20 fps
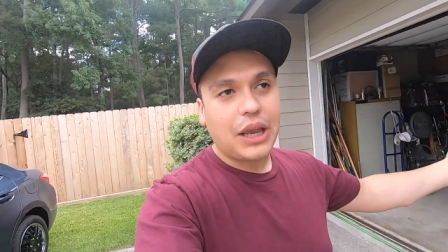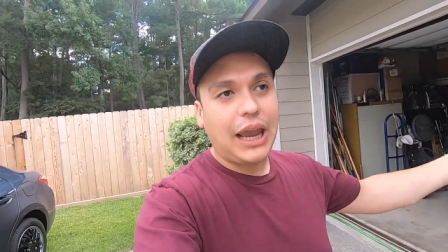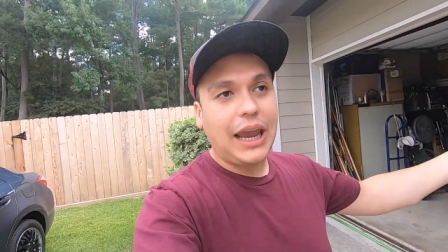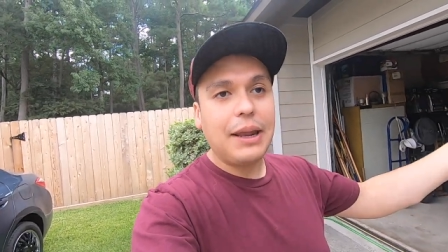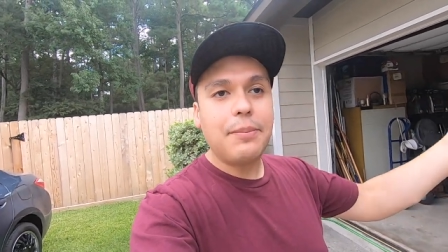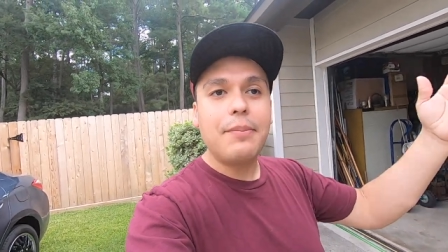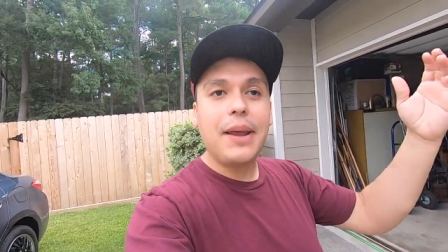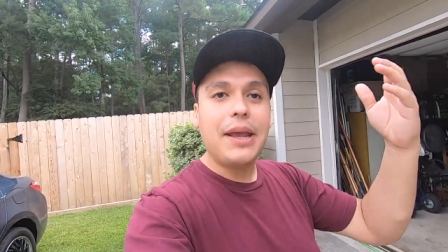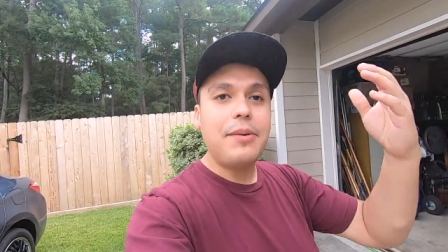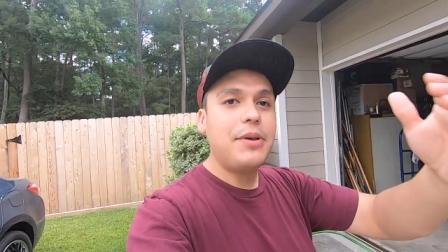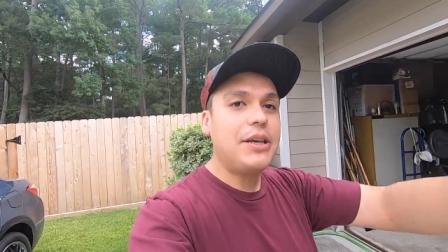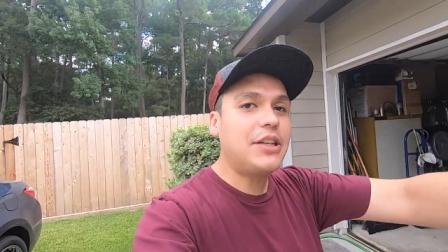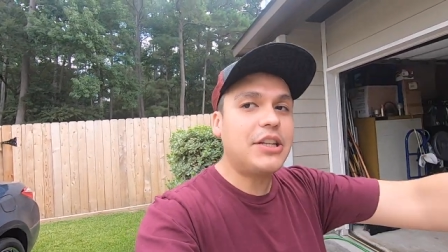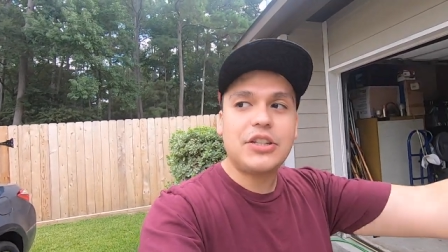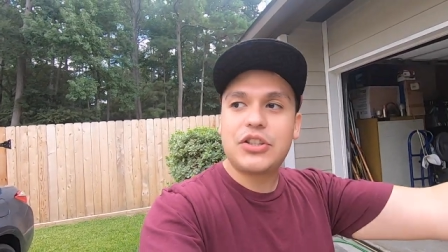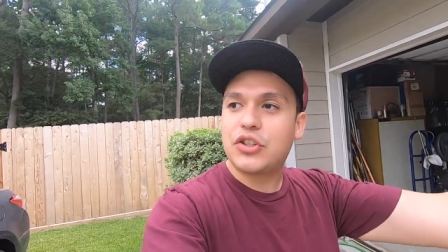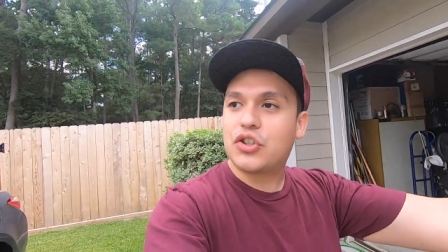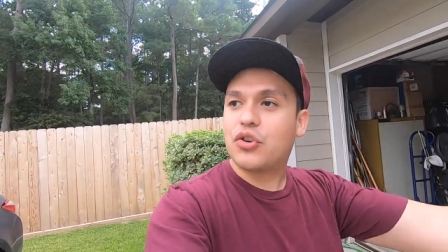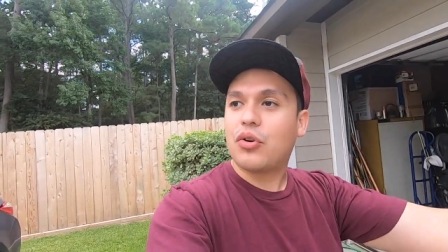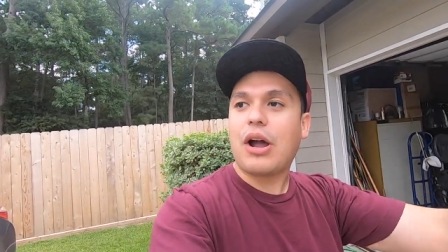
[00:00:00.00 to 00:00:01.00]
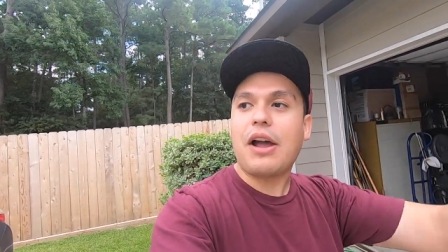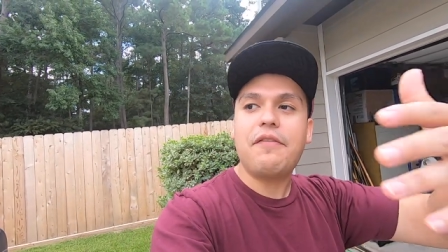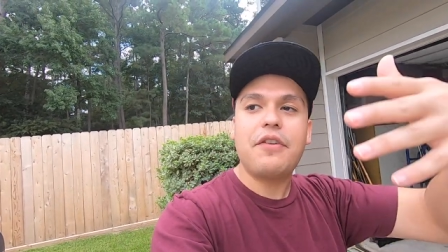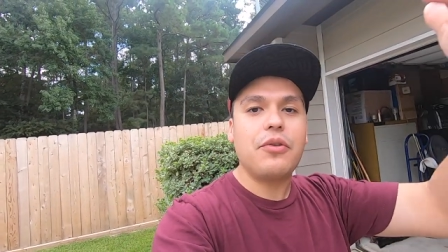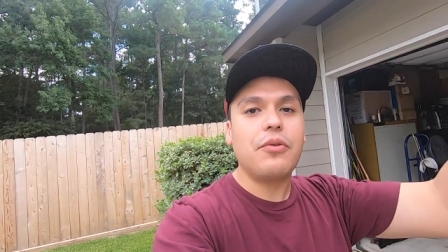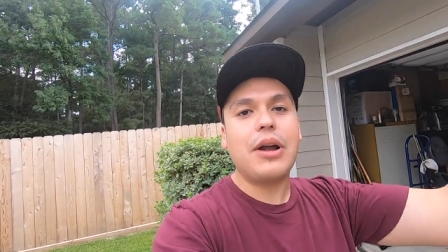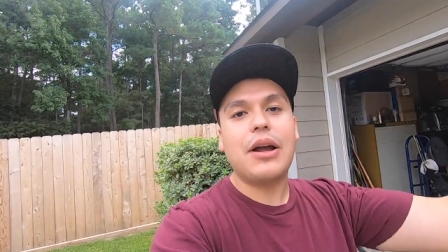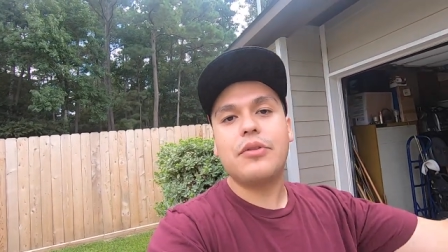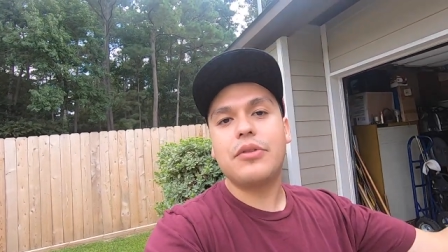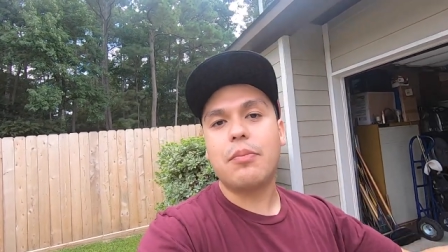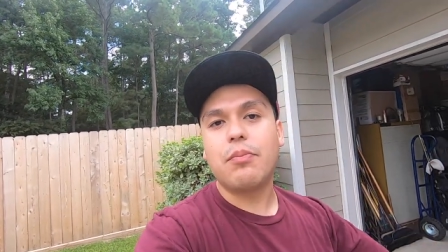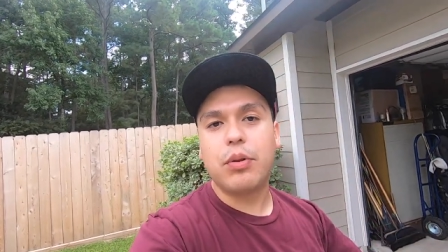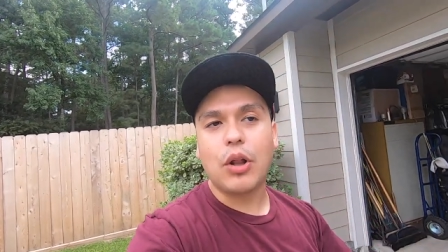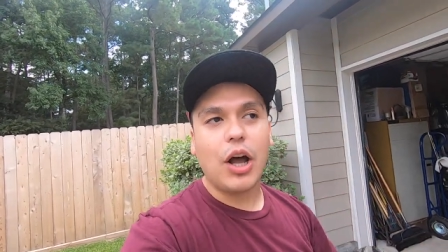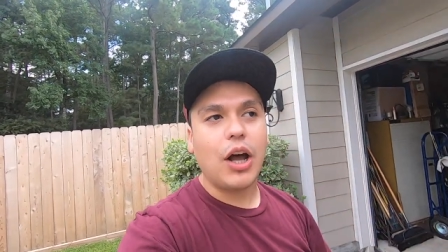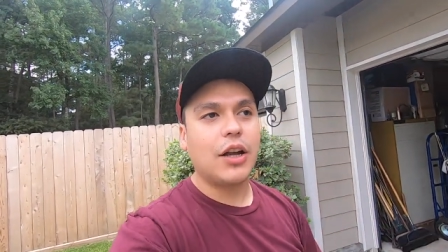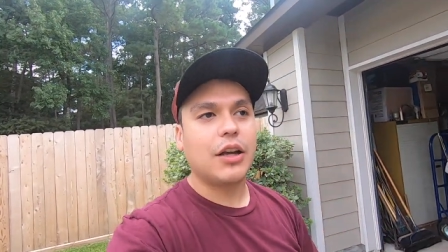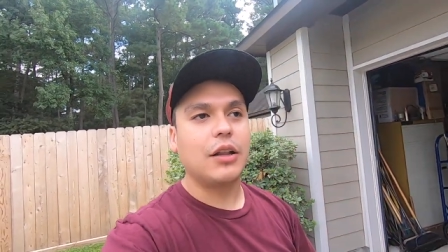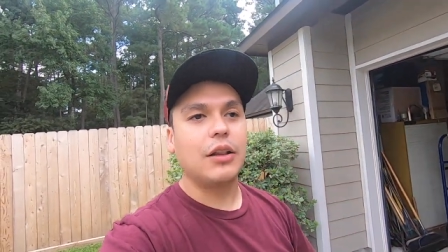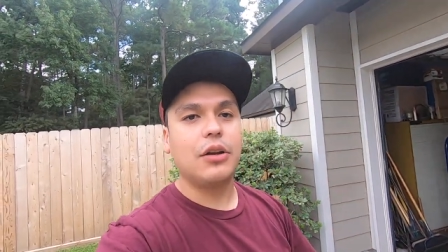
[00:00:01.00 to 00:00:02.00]
and maybe just drive it around the
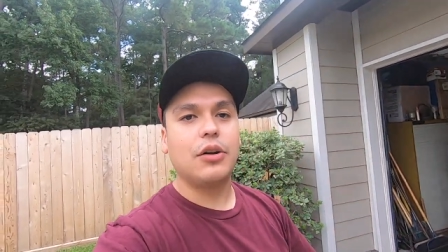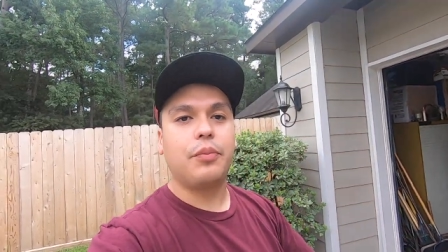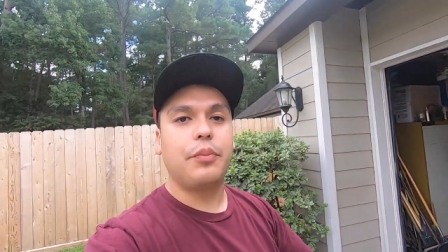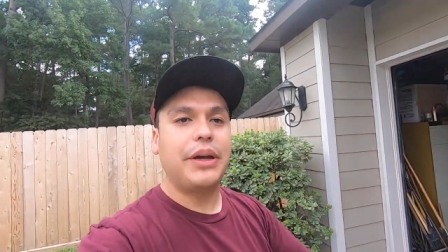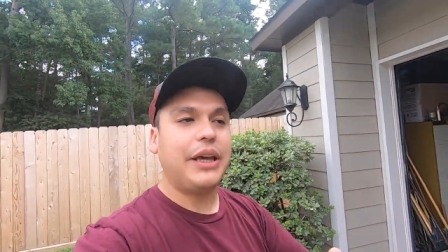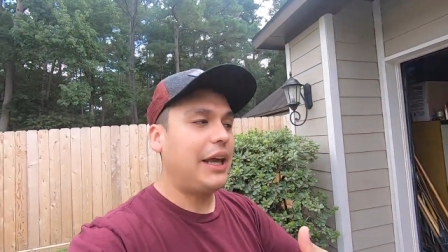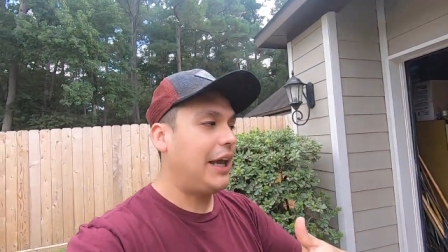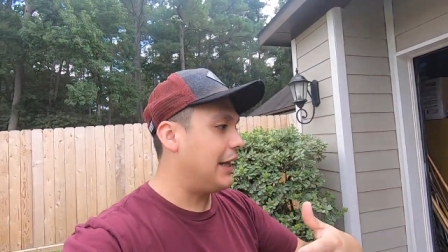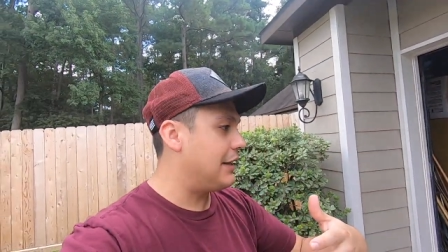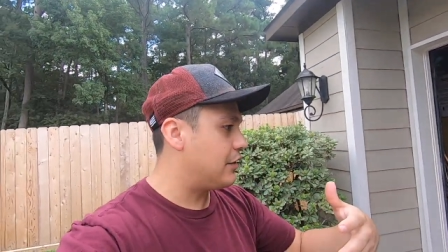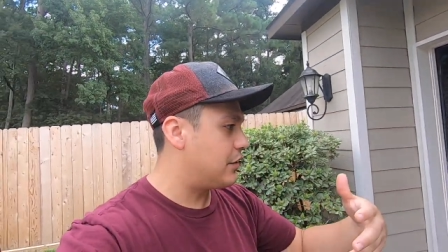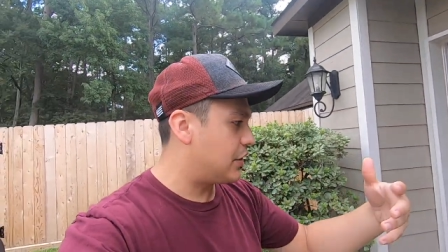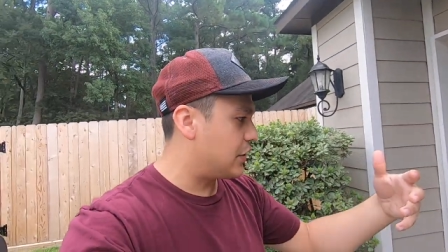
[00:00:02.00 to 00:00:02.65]
block a little bit and